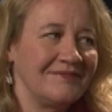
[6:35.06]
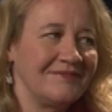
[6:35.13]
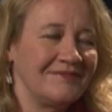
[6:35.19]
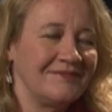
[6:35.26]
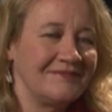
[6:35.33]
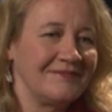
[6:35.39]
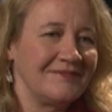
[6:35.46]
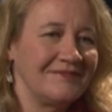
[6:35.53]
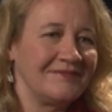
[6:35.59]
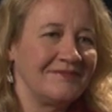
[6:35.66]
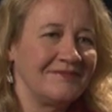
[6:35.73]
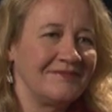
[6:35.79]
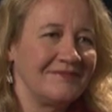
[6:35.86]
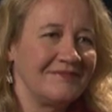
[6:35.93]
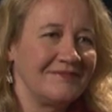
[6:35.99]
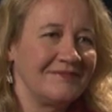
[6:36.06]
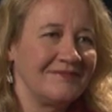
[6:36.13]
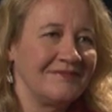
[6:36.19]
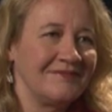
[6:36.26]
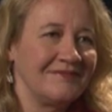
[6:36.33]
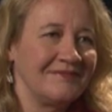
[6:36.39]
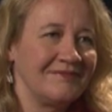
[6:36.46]

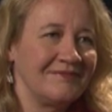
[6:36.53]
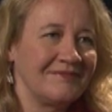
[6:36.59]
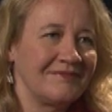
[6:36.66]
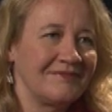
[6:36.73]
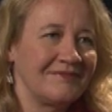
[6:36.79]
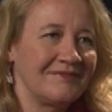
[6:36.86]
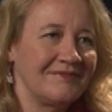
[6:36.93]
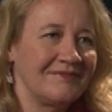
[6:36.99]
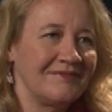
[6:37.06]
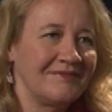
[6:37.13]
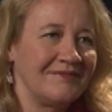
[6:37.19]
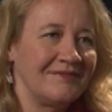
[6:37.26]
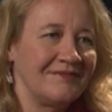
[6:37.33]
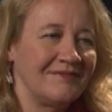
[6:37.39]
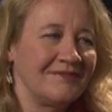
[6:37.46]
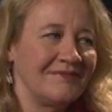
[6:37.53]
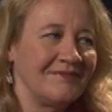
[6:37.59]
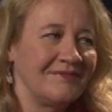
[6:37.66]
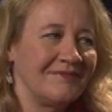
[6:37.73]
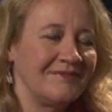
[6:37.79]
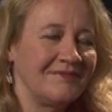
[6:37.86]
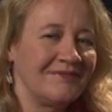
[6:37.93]

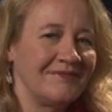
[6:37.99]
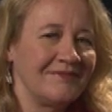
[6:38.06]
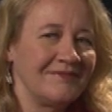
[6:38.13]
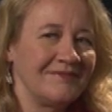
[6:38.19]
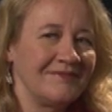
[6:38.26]
The person shown says nothing.